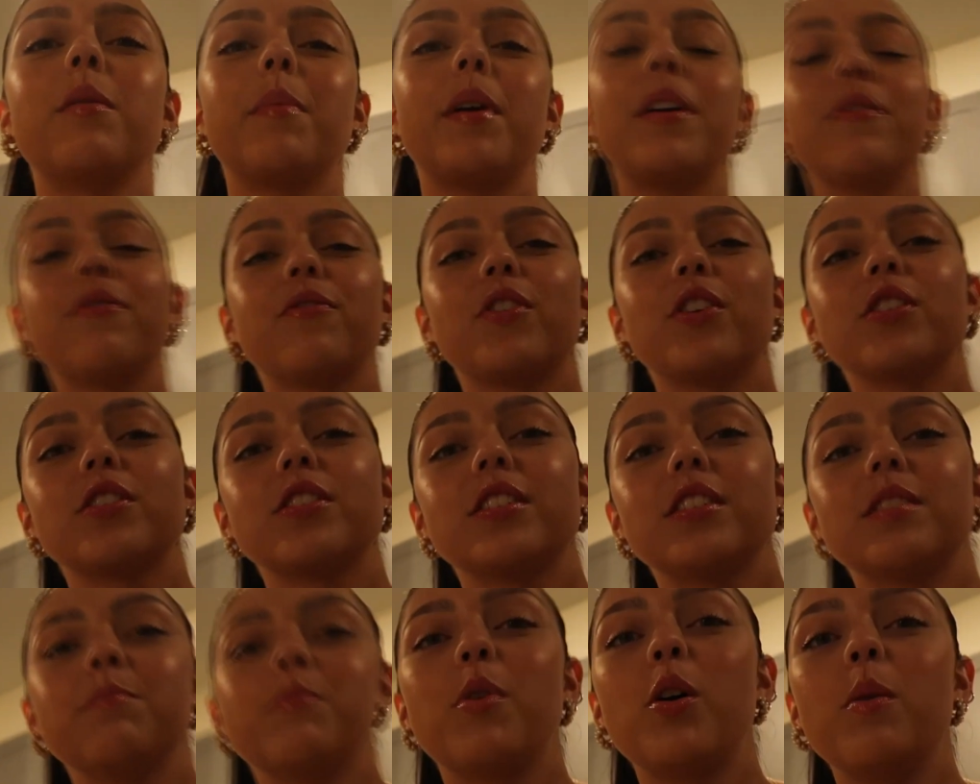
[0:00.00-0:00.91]
of my
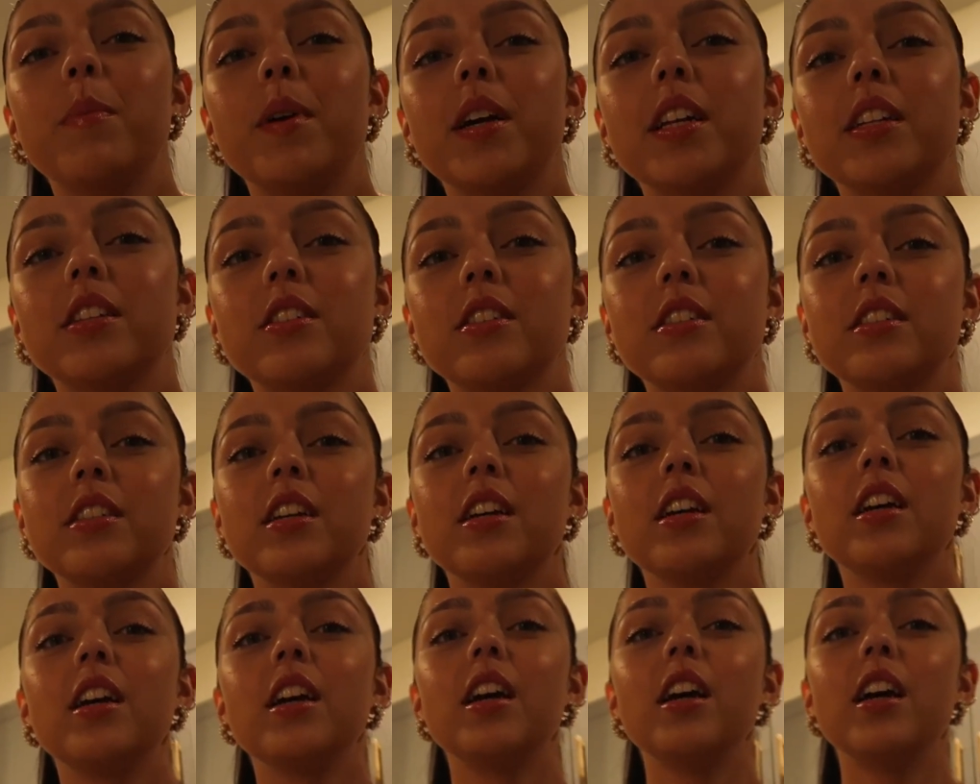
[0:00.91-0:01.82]
first moments
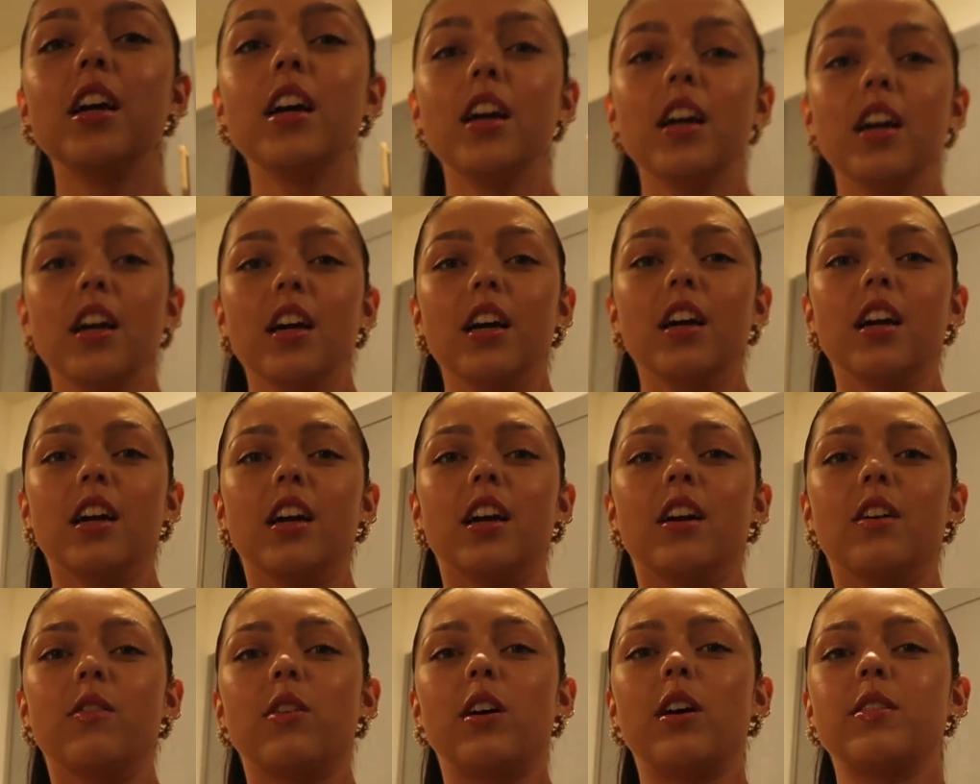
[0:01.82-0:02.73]

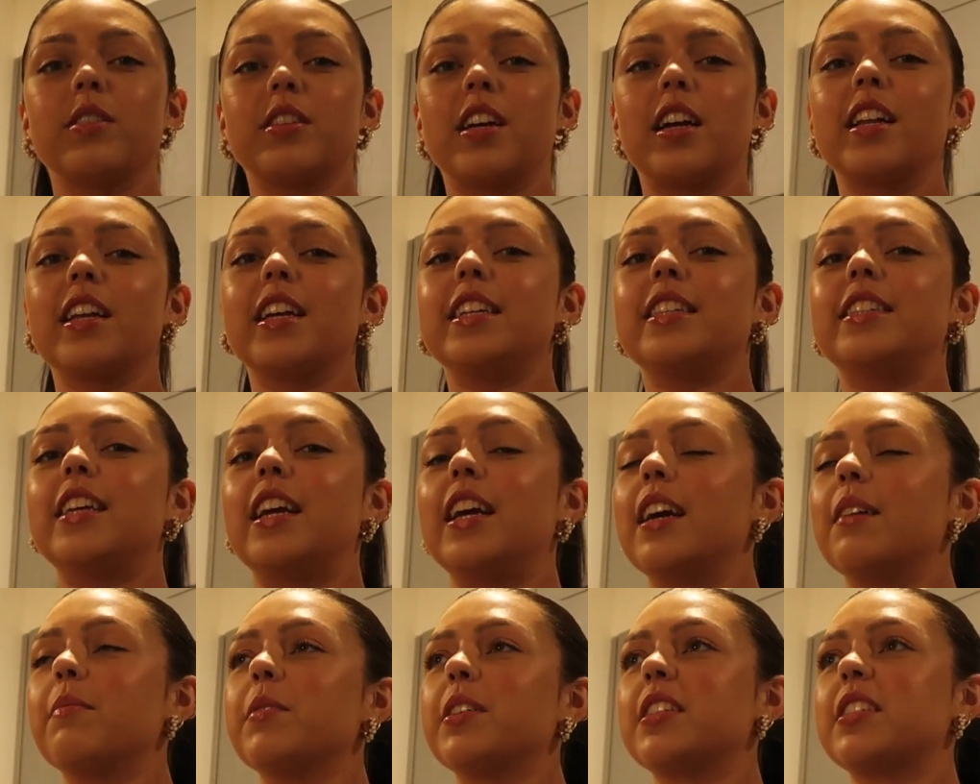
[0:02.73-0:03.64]
where I was kind of like,
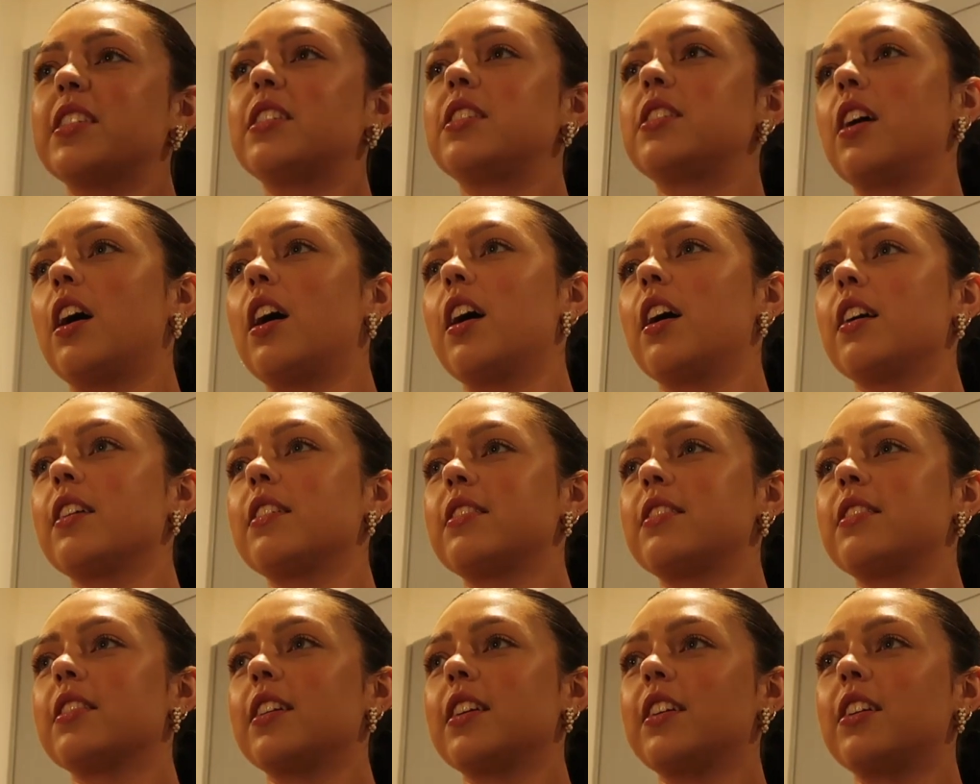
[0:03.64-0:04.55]
damn, this
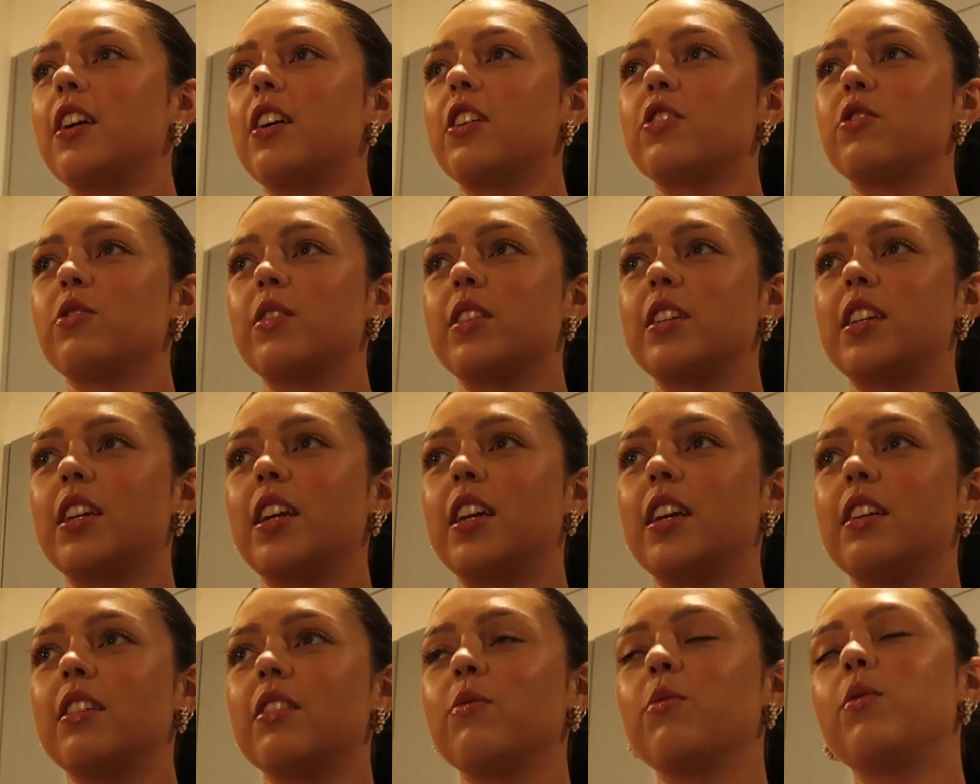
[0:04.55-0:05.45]
sucks, like not
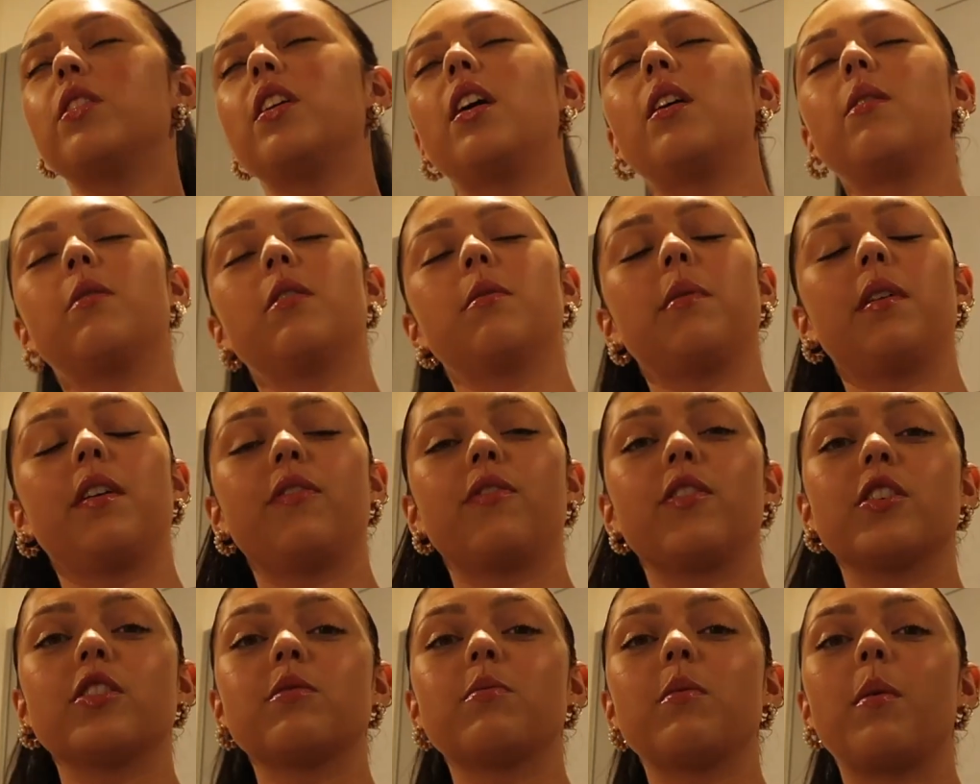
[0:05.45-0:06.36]
drinking. Well, not one of my
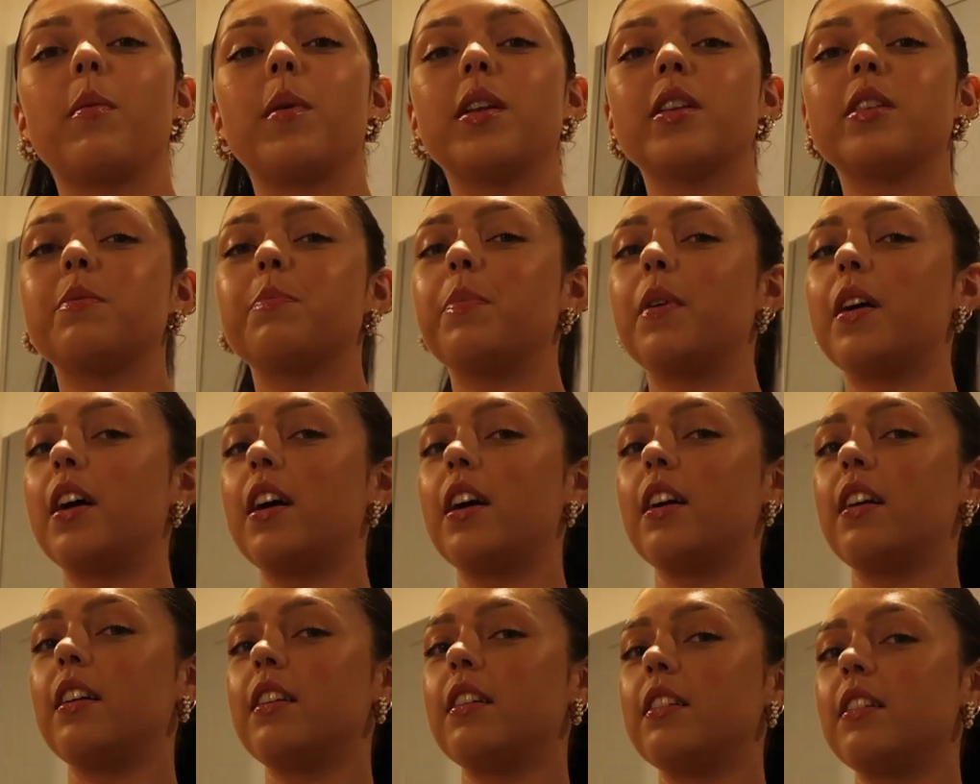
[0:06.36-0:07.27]
first moments,
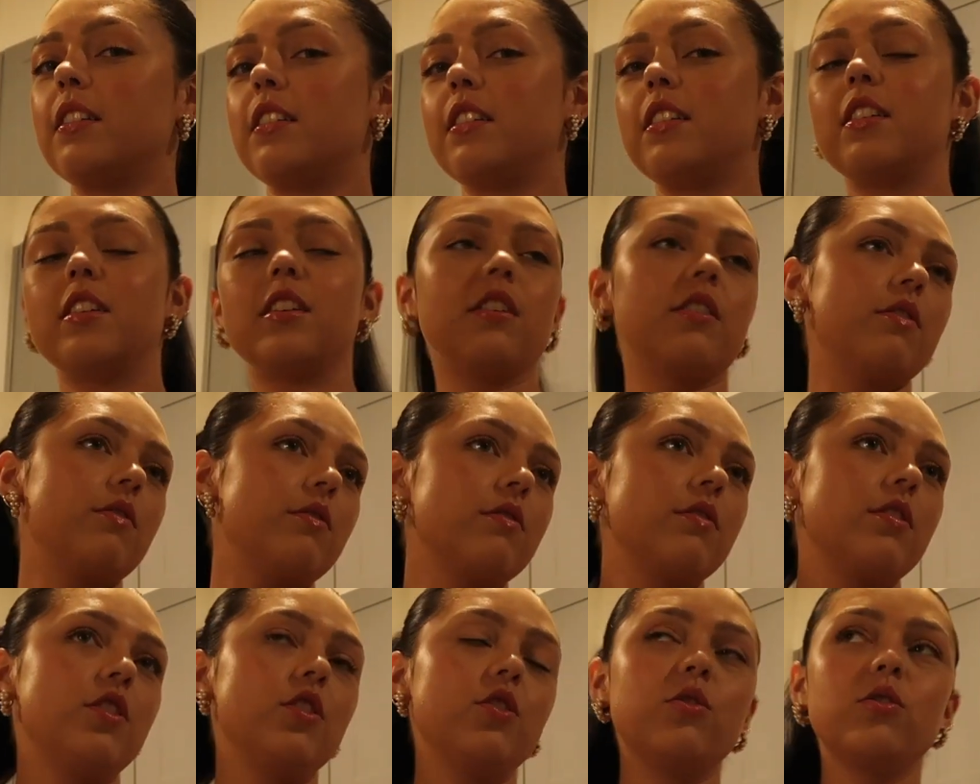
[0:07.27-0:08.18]
but you know,
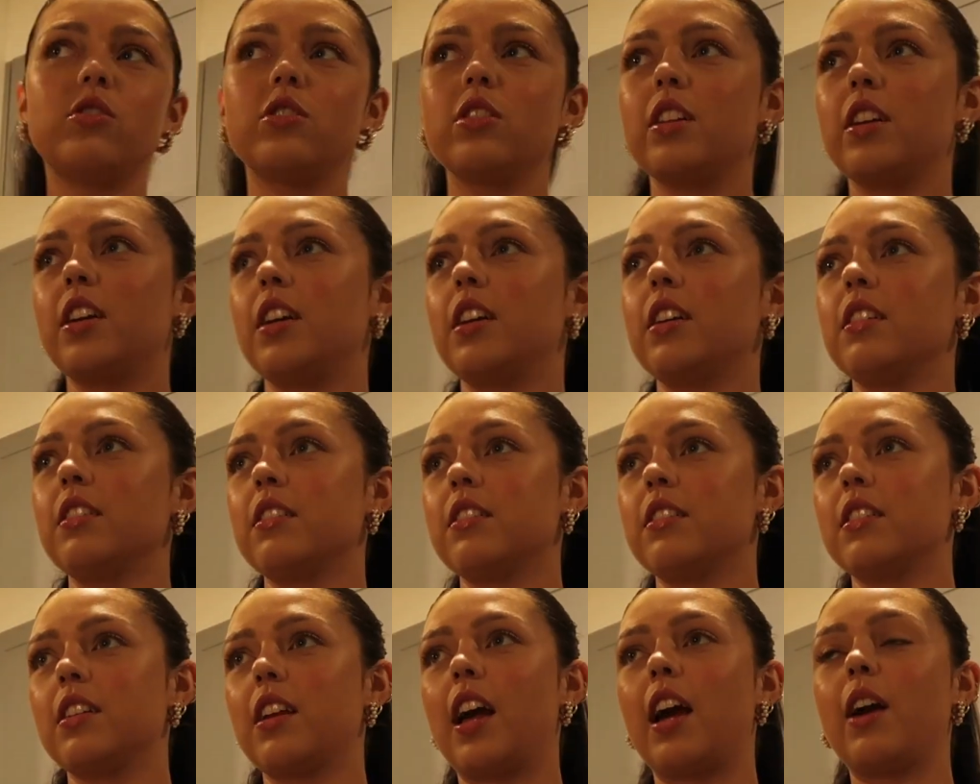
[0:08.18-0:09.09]
usually
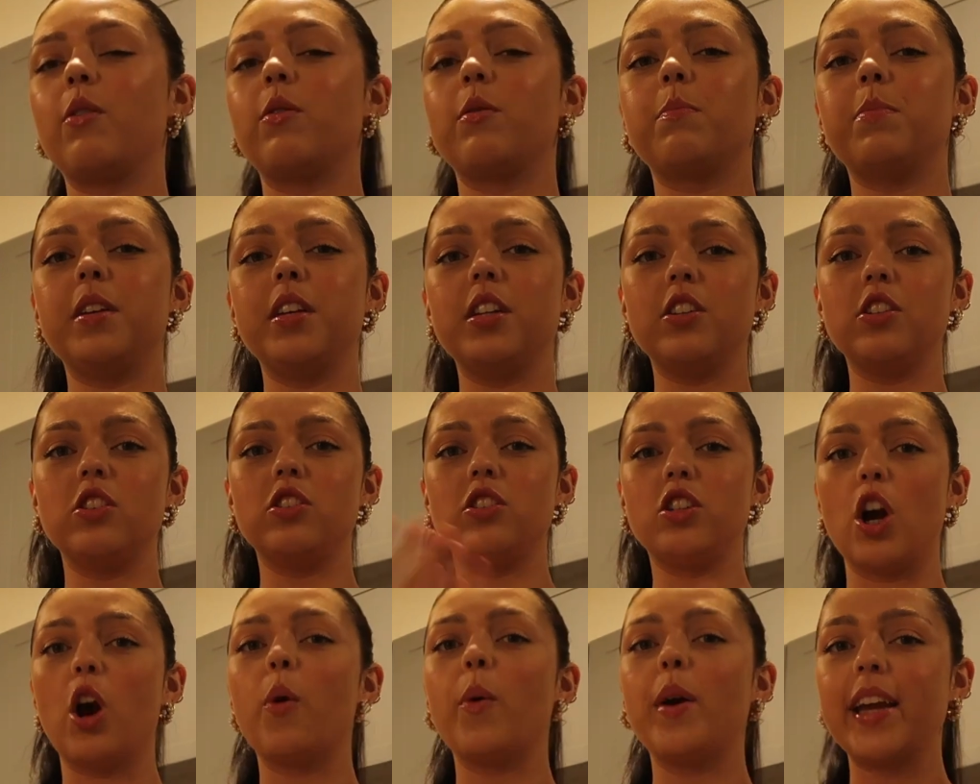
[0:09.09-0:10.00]
I would be
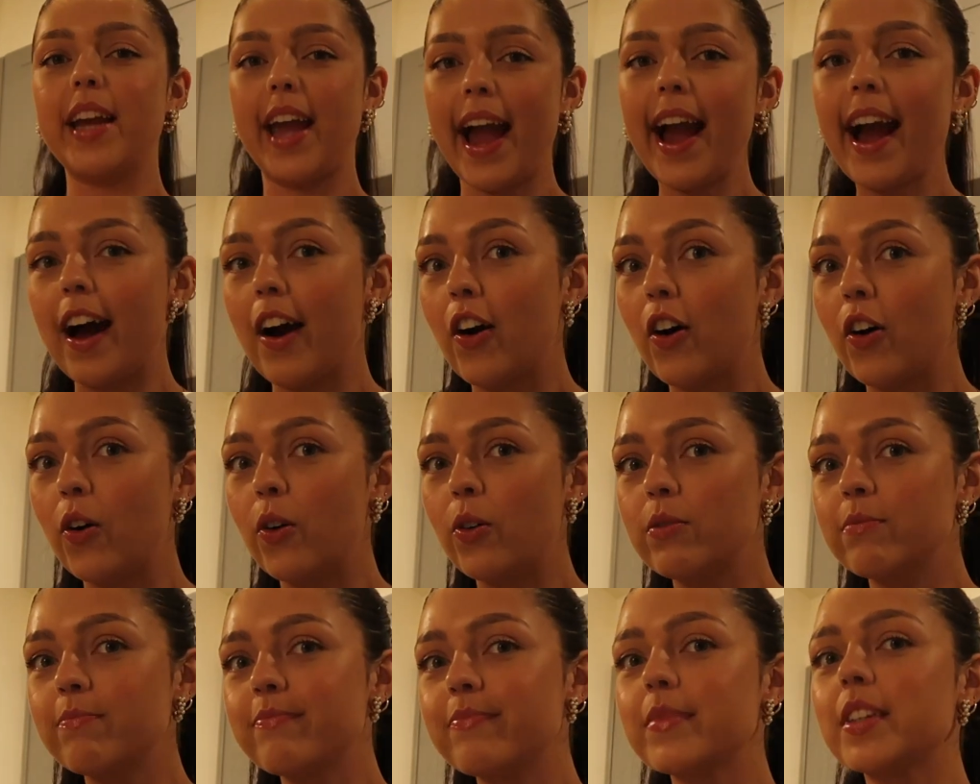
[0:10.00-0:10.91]
going
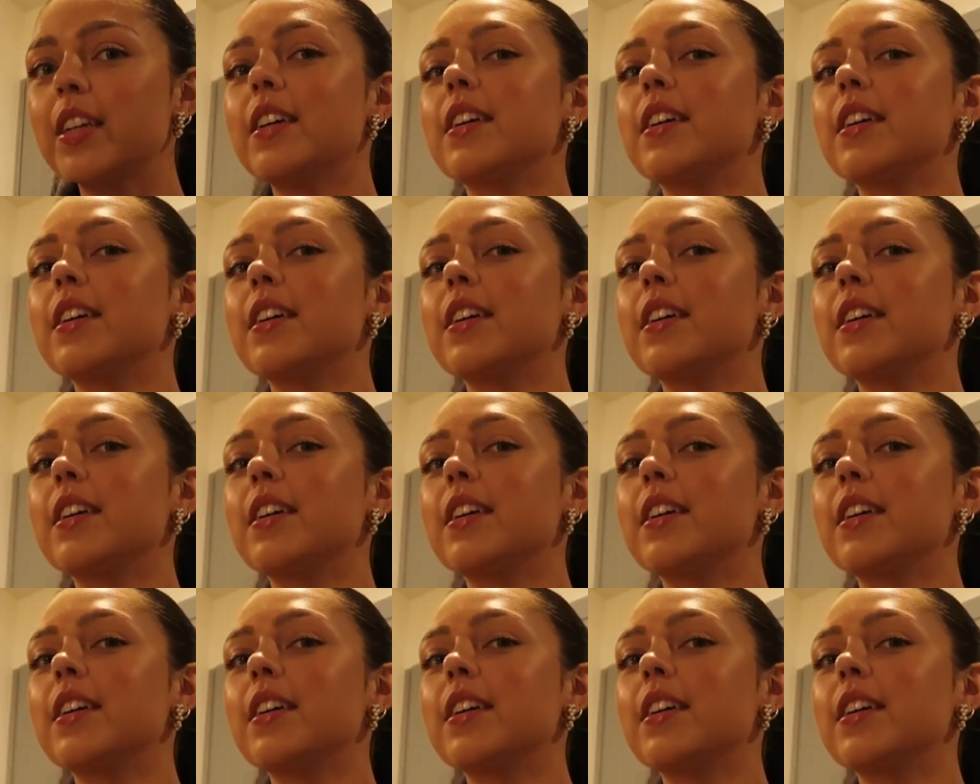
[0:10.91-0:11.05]
out,